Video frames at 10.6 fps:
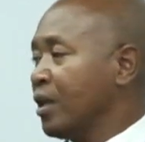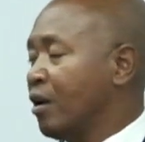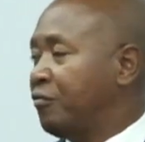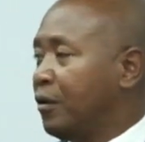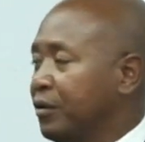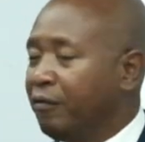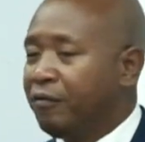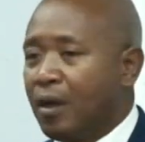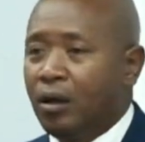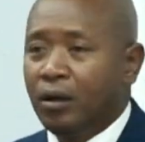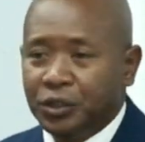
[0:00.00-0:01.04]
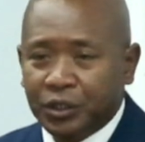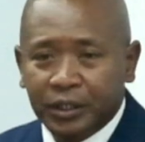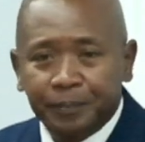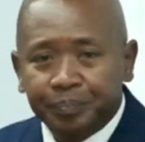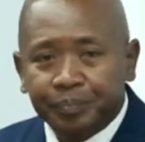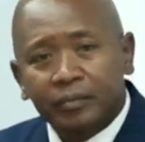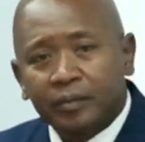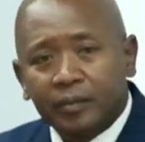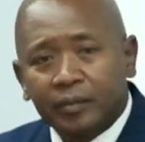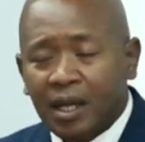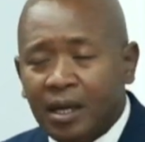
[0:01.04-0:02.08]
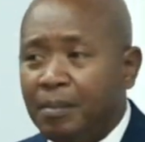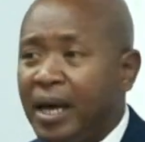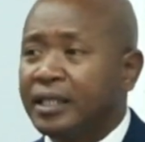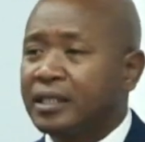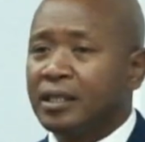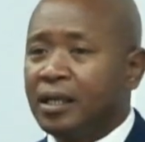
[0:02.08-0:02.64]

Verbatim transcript: founding theologians. But